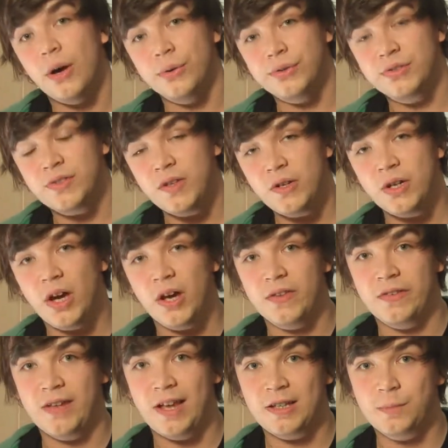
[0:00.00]
I'll see you
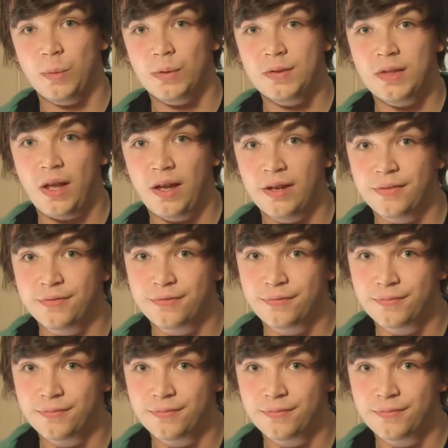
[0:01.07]
guys on Xbox Live.